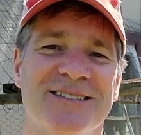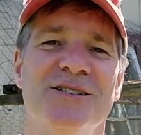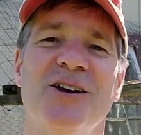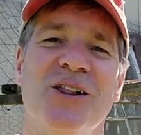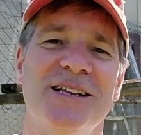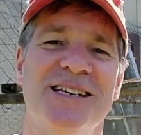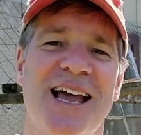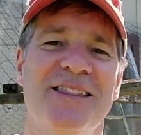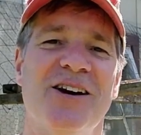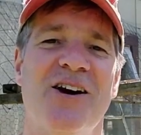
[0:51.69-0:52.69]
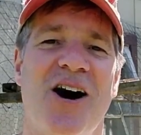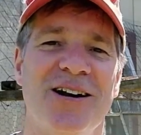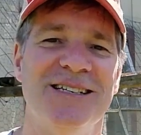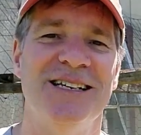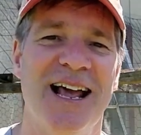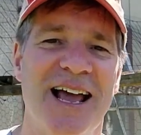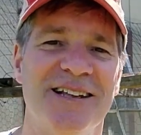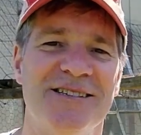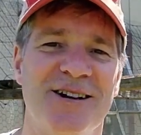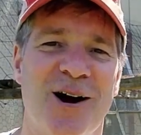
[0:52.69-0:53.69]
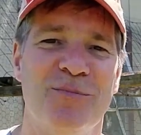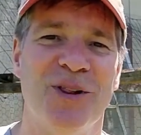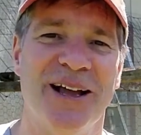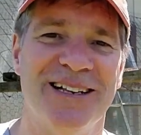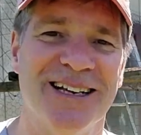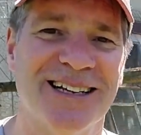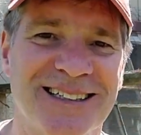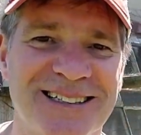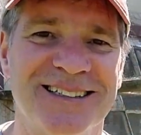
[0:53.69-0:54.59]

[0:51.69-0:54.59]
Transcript: So let's get in the garden today and start planting.